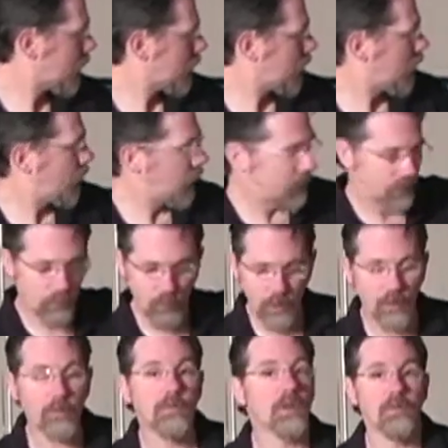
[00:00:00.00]
you would with
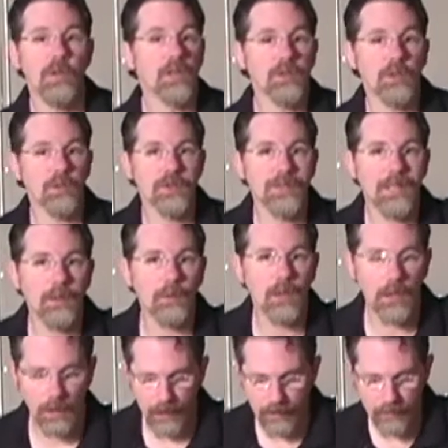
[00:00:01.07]
a conventional sound
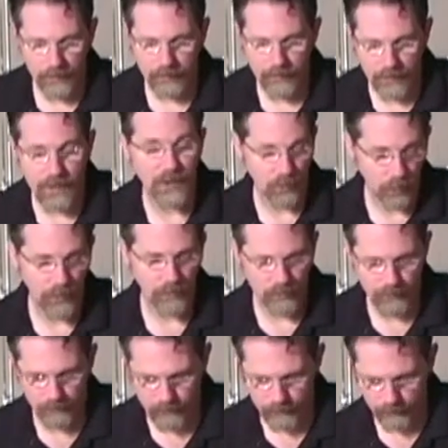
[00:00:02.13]
card. This would
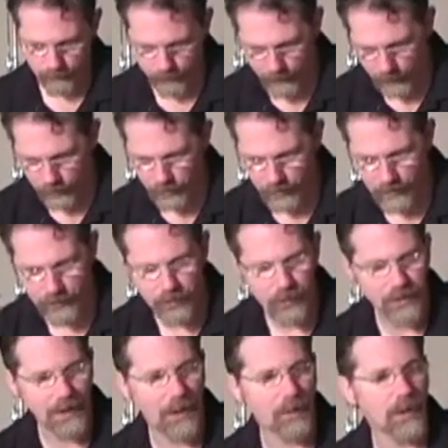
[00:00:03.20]
function as your
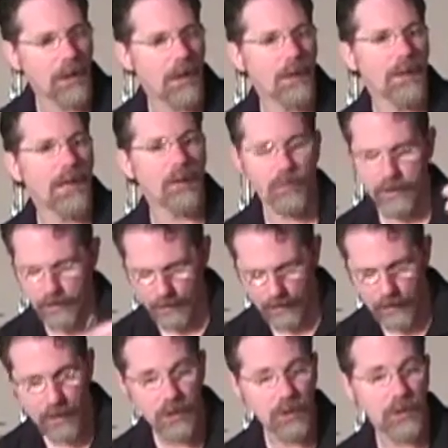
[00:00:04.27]
sound card in that regard.
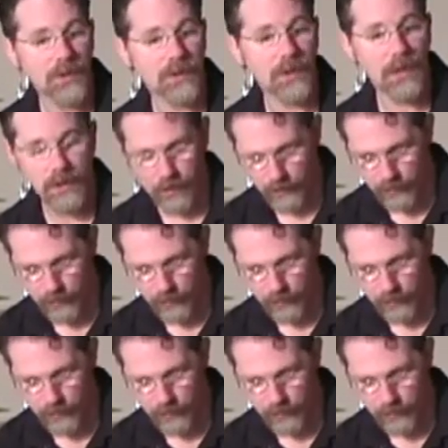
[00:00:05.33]
You just take your